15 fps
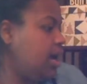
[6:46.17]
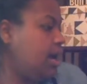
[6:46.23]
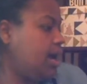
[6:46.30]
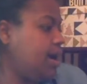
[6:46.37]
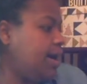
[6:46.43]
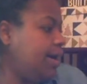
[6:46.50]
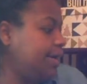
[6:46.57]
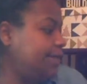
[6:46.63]

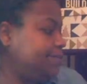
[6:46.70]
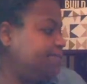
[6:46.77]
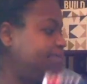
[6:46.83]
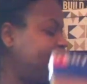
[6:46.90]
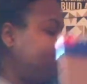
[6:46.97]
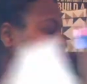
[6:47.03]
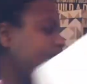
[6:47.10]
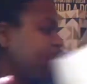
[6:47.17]

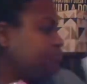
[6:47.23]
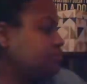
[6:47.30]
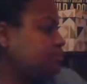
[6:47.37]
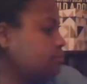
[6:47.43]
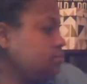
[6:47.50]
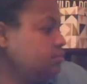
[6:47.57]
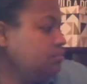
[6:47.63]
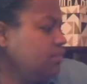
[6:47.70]

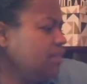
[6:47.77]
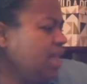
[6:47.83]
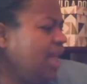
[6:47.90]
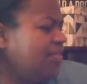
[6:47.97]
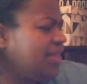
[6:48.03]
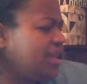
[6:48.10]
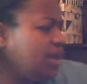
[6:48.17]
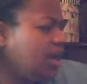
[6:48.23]

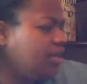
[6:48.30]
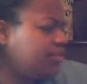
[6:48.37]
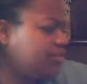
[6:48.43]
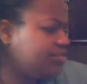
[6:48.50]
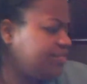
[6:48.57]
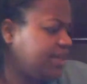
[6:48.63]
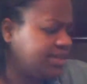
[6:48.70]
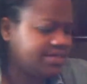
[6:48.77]
And then other
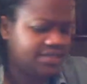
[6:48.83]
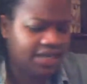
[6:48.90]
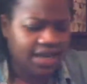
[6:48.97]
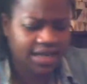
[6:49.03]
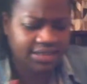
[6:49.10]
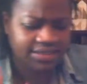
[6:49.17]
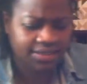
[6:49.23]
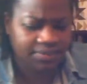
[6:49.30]
things that
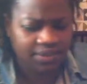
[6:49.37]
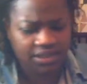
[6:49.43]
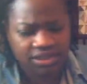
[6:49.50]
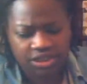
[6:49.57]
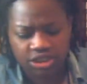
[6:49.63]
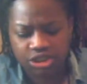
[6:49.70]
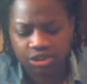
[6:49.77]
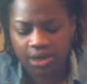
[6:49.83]
I
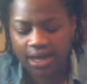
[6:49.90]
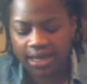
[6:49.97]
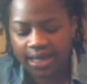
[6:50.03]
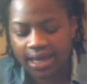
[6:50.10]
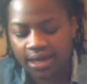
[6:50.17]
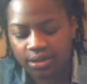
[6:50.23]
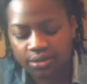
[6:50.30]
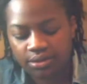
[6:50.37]
typically try
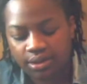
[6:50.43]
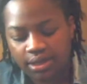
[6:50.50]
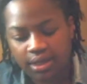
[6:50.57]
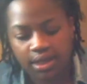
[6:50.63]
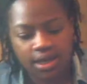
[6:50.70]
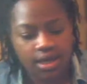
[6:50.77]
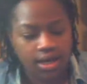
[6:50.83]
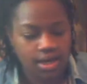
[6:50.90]
out.
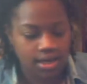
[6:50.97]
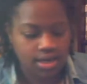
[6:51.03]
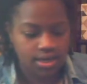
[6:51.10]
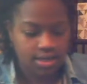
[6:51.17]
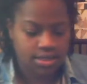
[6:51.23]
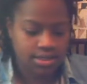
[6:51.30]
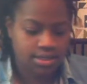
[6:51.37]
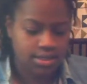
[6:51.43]

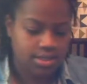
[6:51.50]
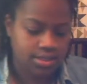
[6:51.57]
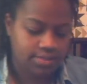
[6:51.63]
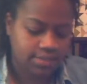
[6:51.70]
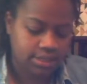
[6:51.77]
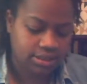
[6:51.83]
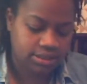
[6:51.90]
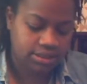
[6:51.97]

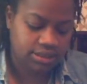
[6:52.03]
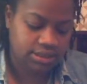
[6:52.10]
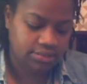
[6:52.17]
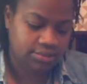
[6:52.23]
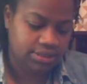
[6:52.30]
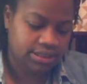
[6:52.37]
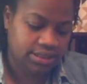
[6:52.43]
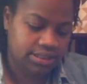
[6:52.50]
Let's see
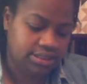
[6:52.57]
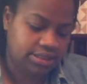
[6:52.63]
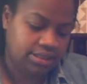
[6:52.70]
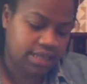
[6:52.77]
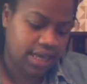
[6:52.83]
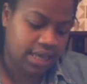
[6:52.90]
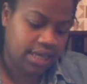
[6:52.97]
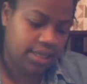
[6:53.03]
what's in this
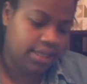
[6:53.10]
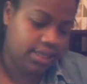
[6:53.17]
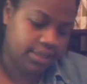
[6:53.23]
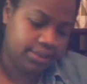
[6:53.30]
guy.